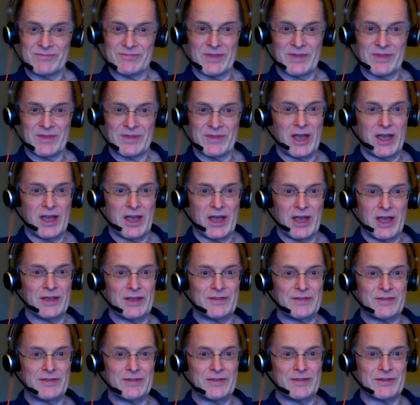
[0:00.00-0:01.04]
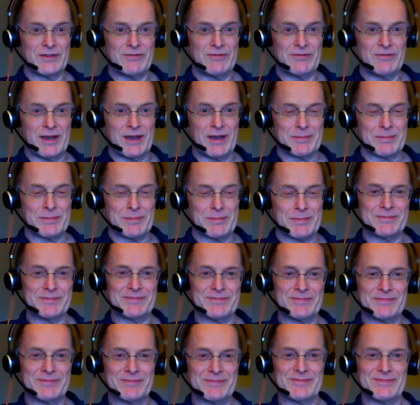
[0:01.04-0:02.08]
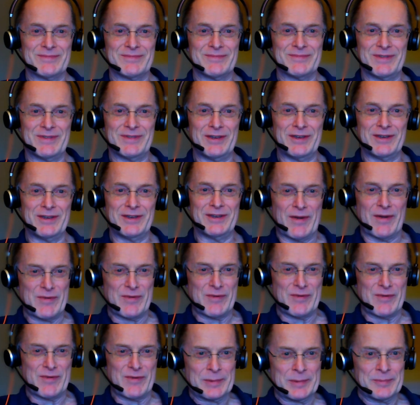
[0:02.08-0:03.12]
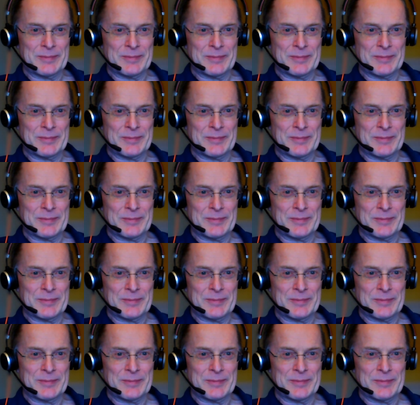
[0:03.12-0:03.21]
I guess that's a wrap. Thank you, everyone.